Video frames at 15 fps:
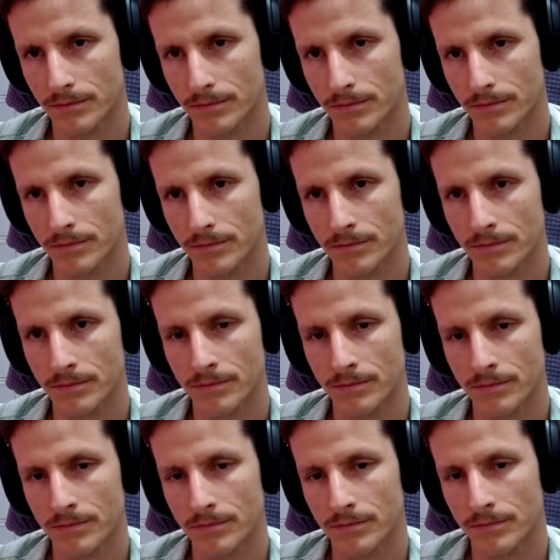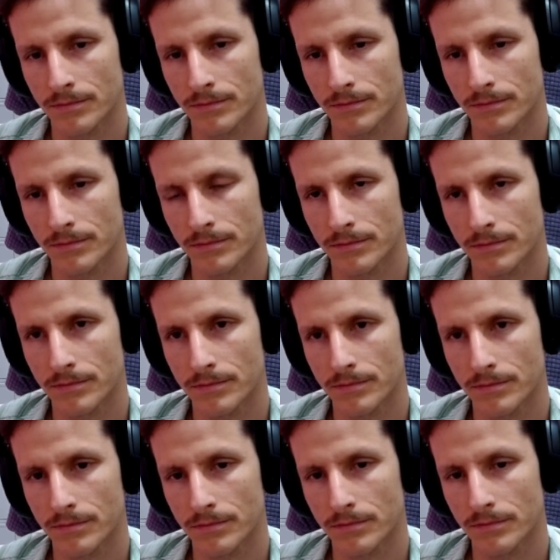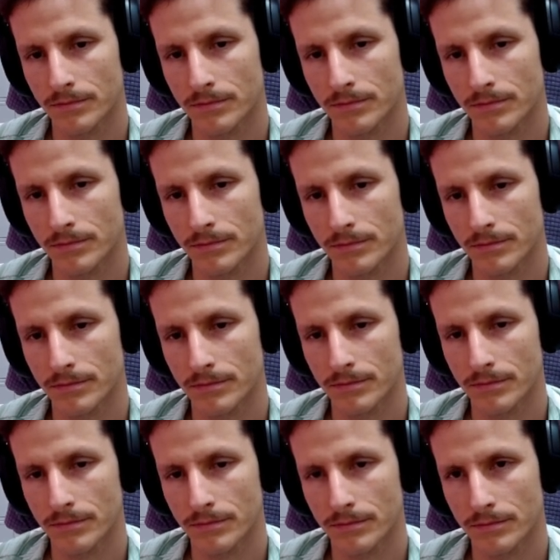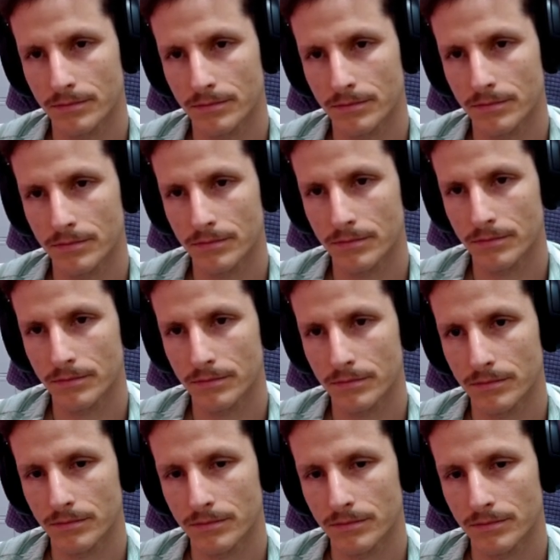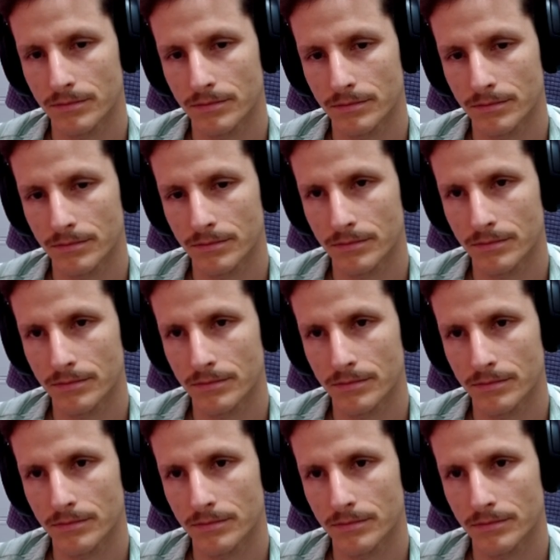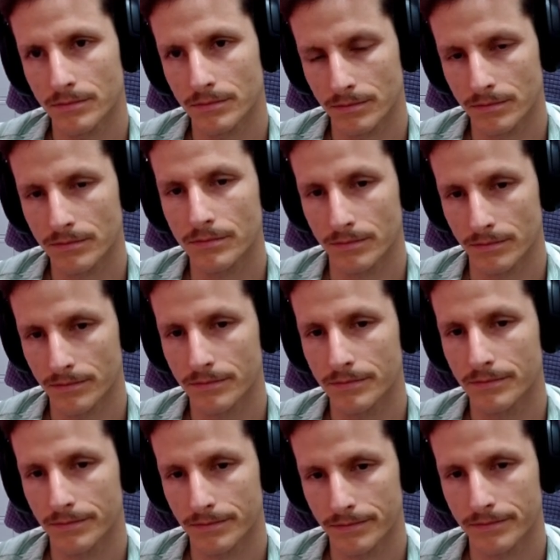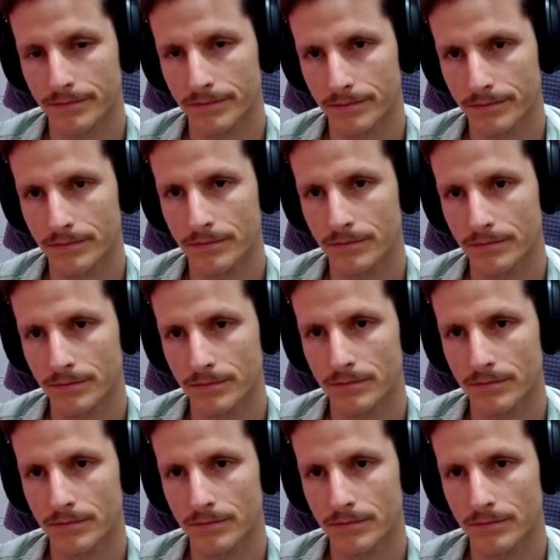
(silent)